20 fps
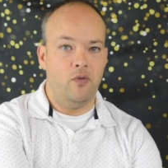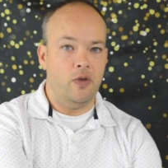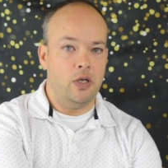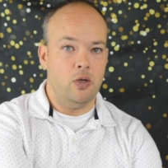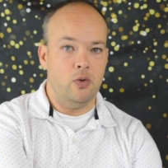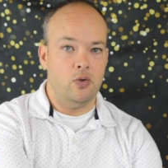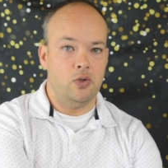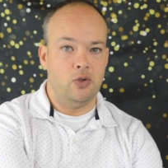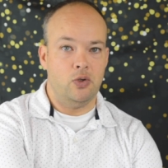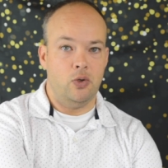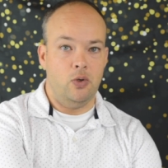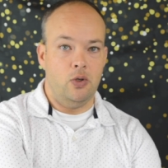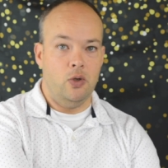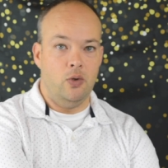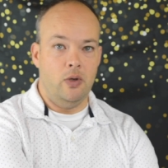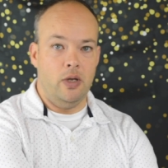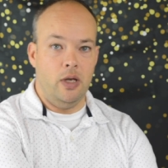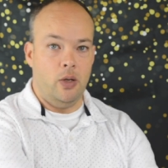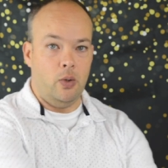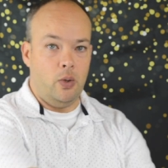video
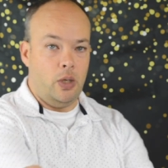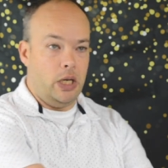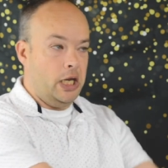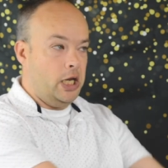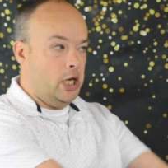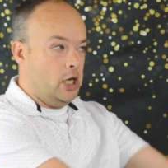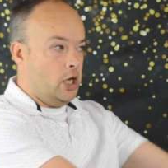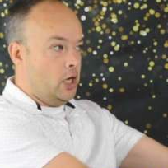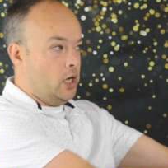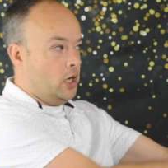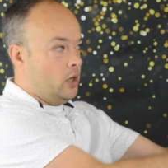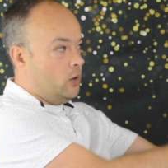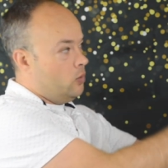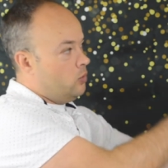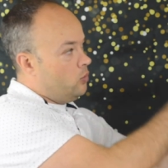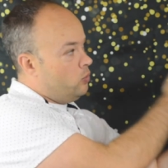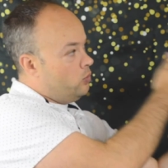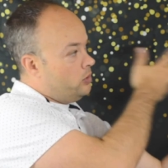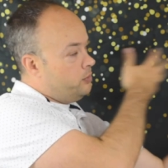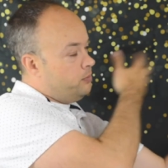studio down here
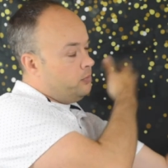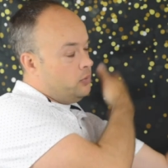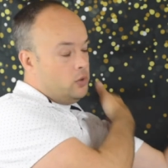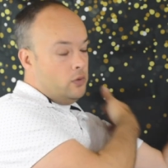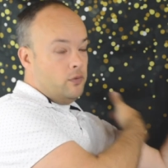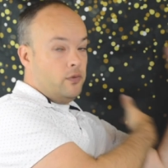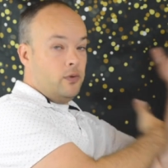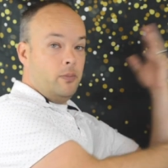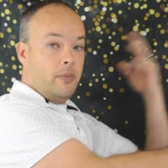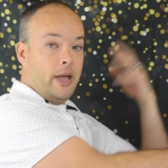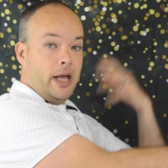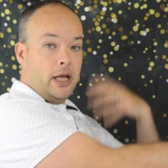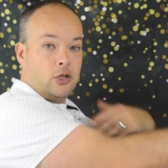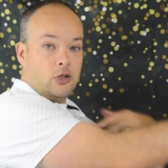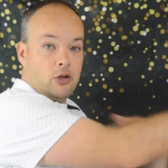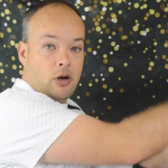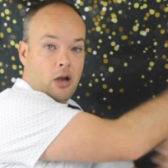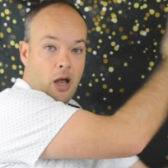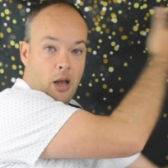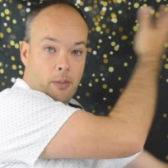with beautiful
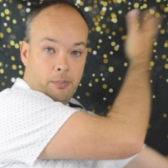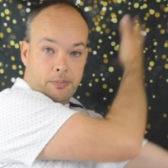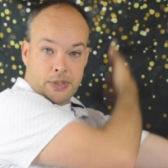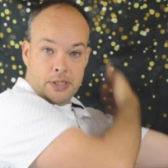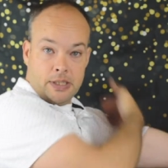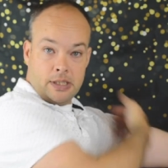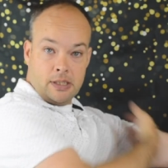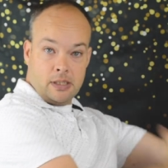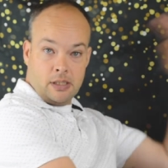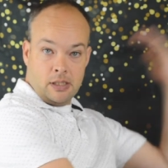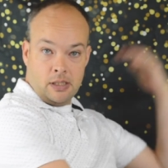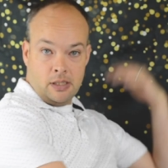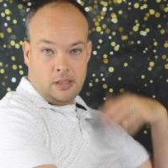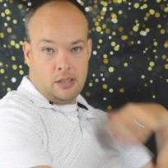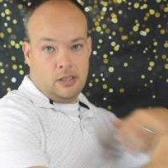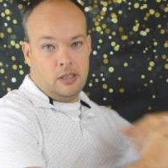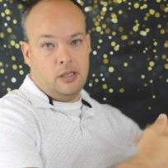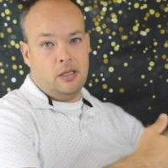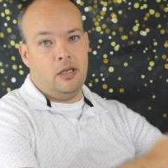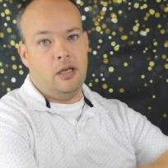backdrops
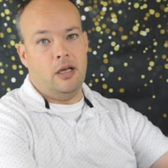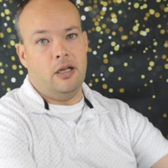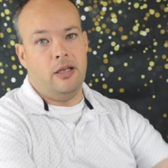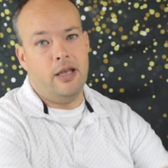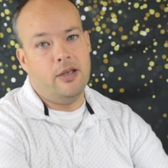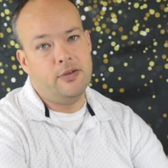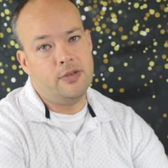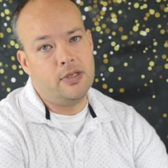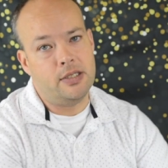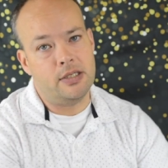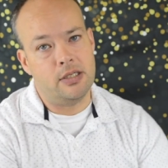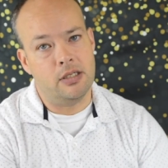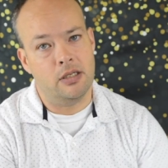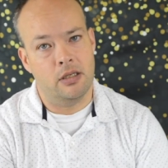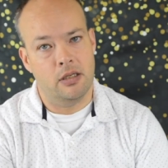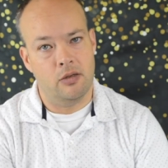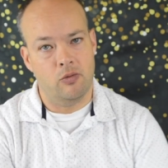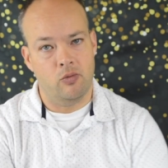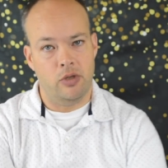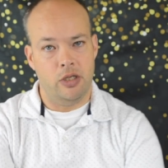allows us
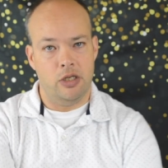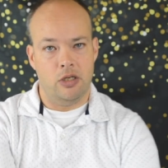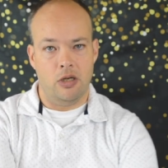to really